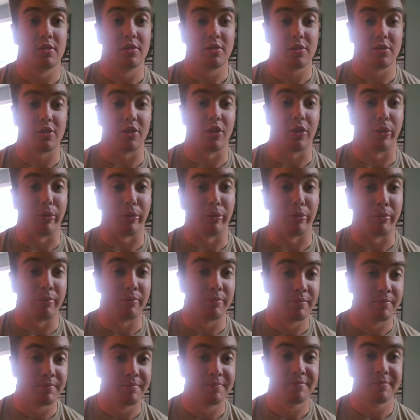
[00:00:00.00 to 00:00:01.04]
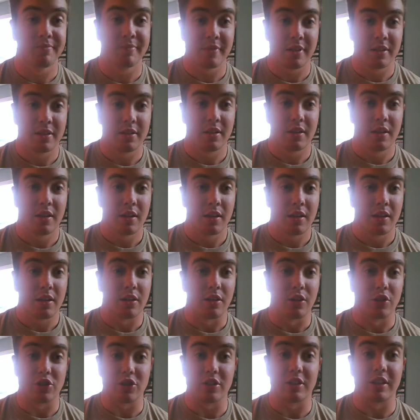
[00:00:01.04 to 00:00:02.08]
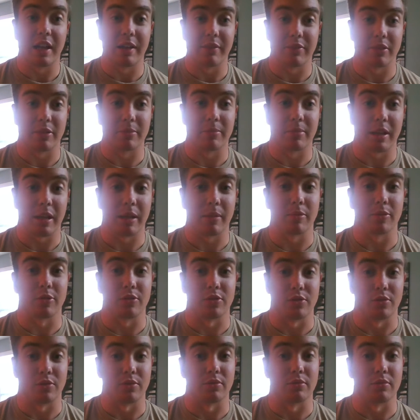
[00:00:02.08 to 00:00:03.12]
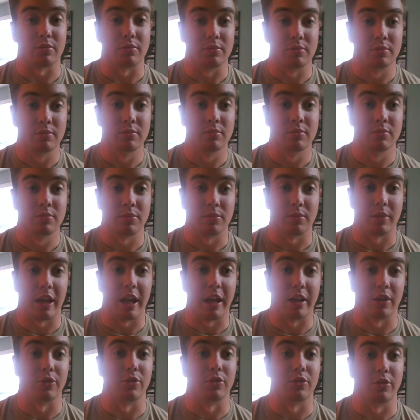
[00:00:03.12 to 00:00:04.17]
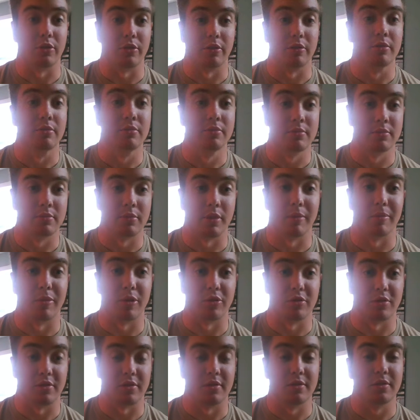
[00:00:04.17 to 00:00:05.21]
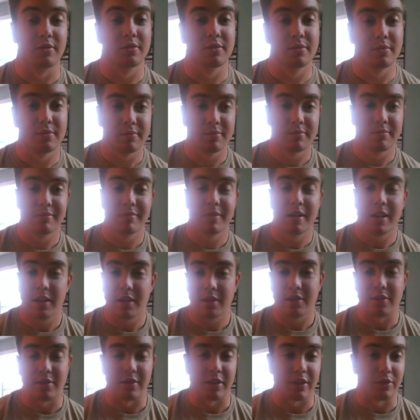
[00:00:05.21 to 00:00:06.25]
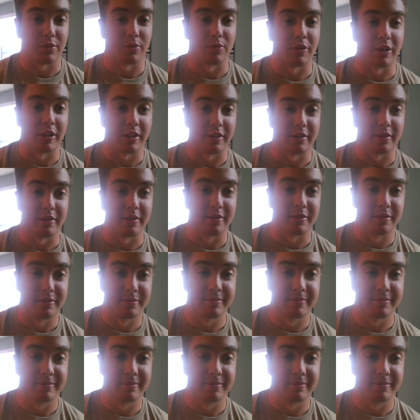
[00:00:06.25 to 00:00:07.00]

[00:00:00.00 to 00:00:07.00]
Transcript: So you should definitely be able to handle your emotions. That's what I think.